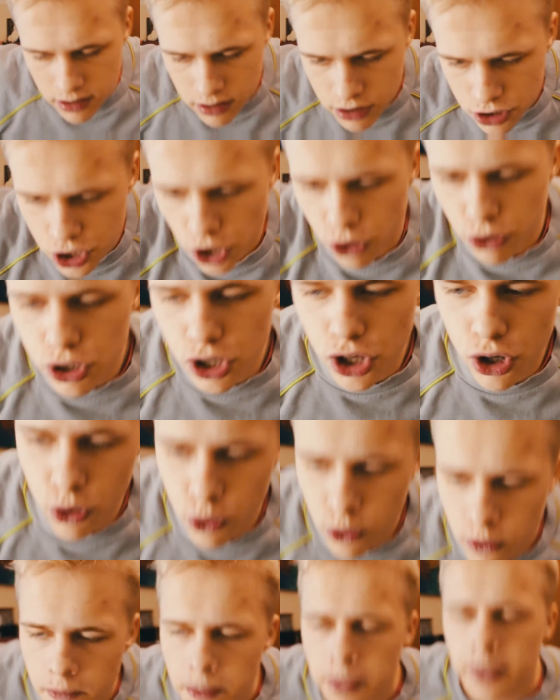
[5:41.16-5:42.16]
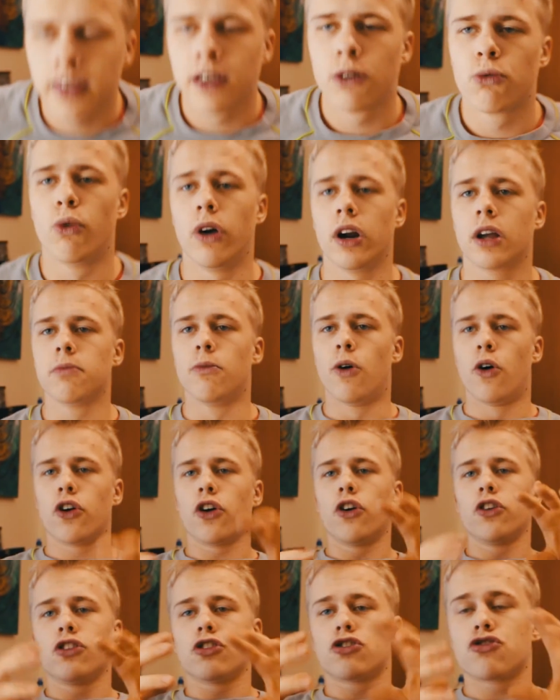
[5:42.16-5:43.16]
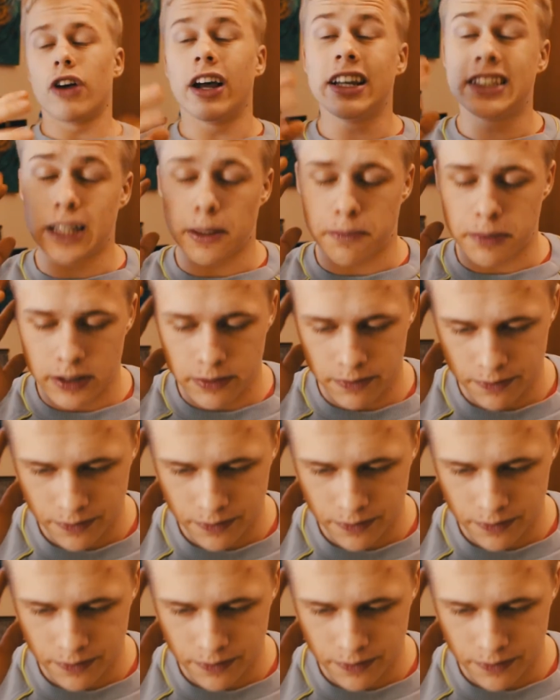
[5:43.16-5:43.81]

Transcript: so you work more on your triceps.